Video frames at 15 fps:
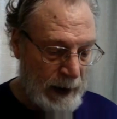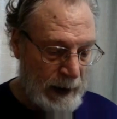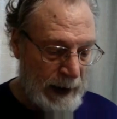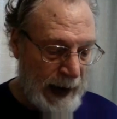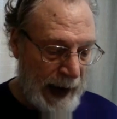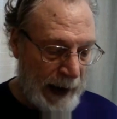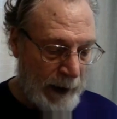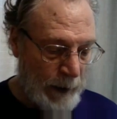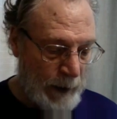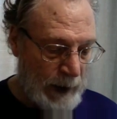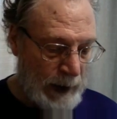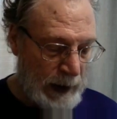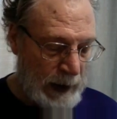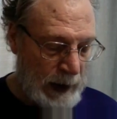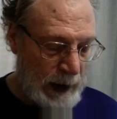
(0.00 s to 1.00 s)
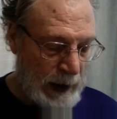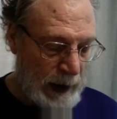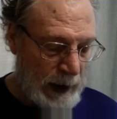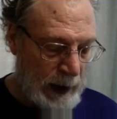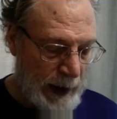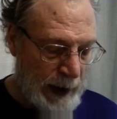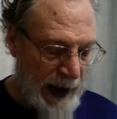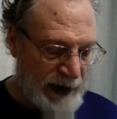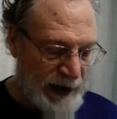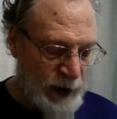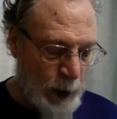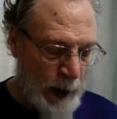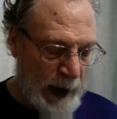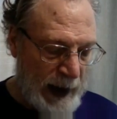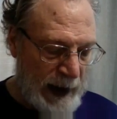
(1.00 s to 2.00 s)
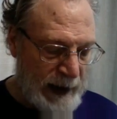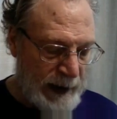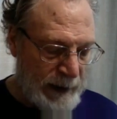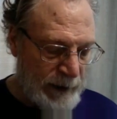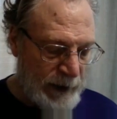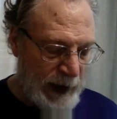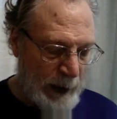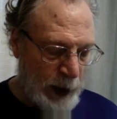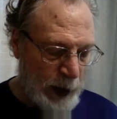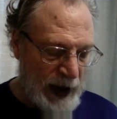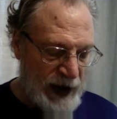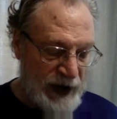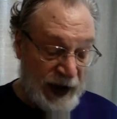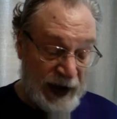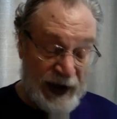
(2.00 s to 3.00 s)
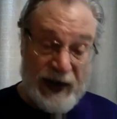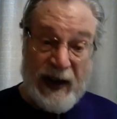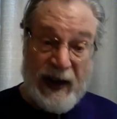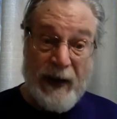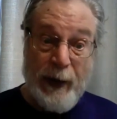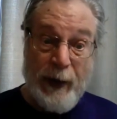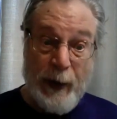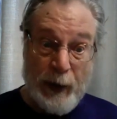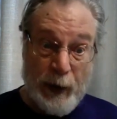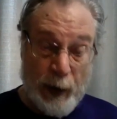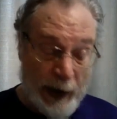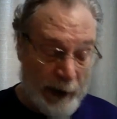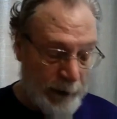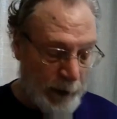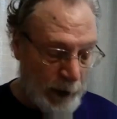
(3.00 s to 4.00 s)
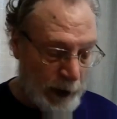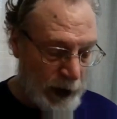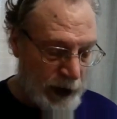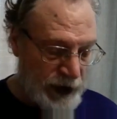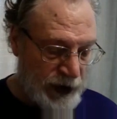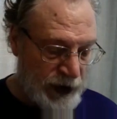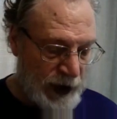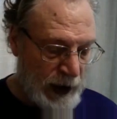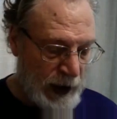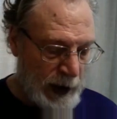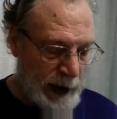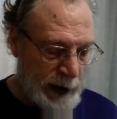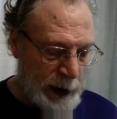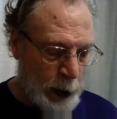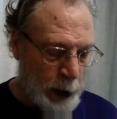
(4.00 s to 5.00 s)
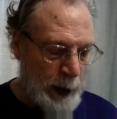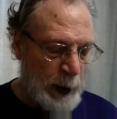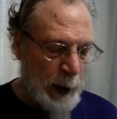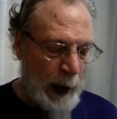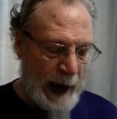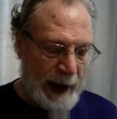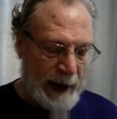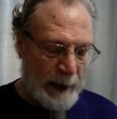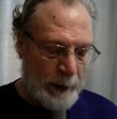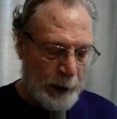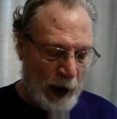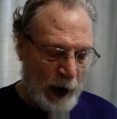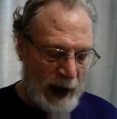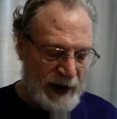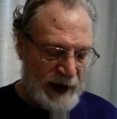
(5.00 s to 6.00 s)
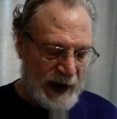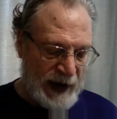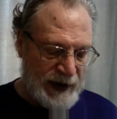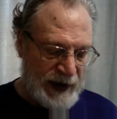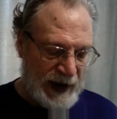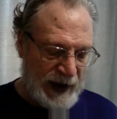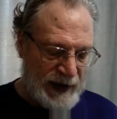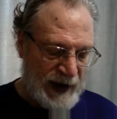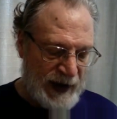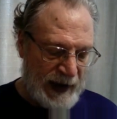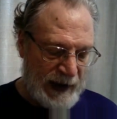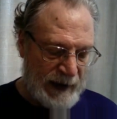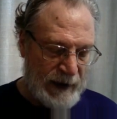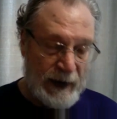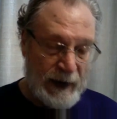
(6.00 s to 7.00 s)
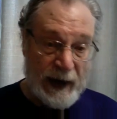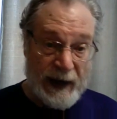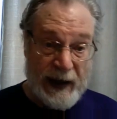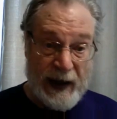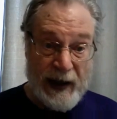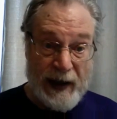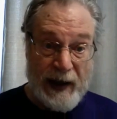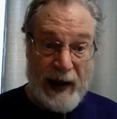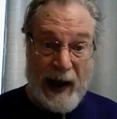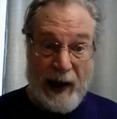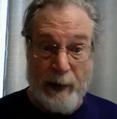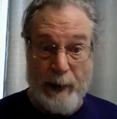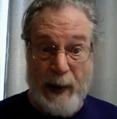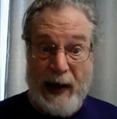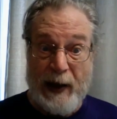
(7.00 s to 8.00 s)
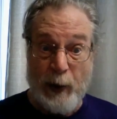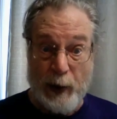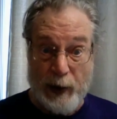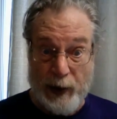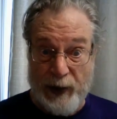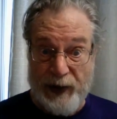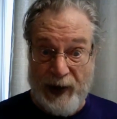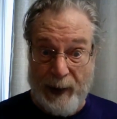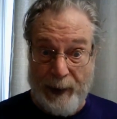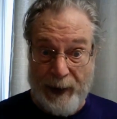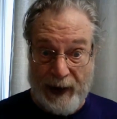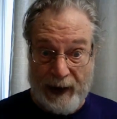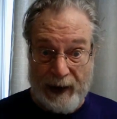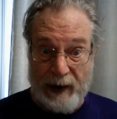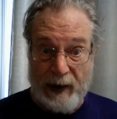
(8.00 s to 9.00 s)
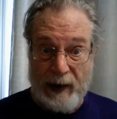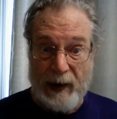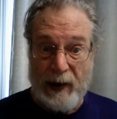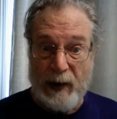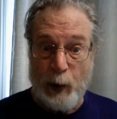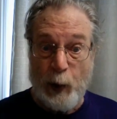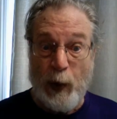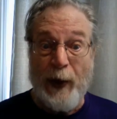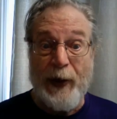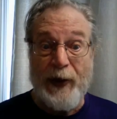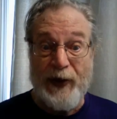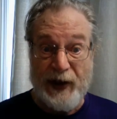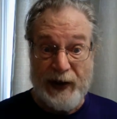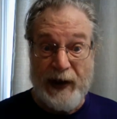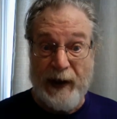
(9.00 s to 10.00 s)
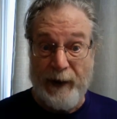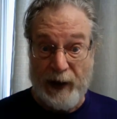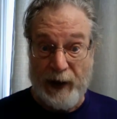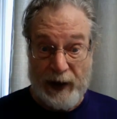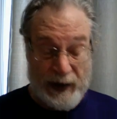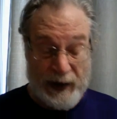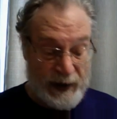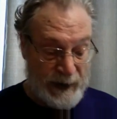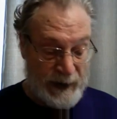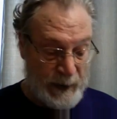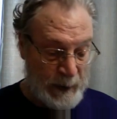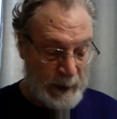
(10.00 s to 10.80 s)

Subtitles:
Now, next week, February 16th through 21st, you'll be writing a process essay. Again, how to make or do something with significance.